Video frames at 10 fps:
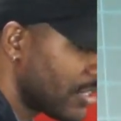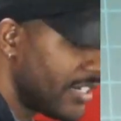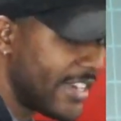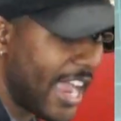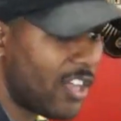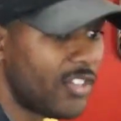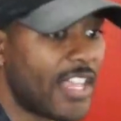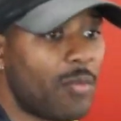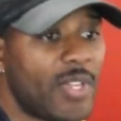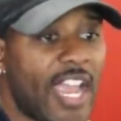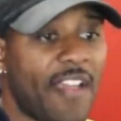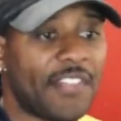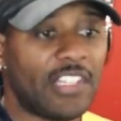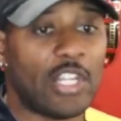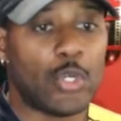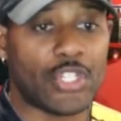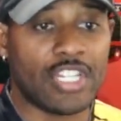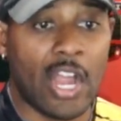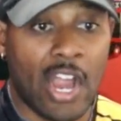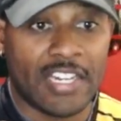Now that we have the
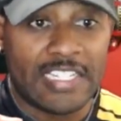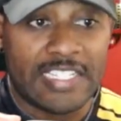lotion on its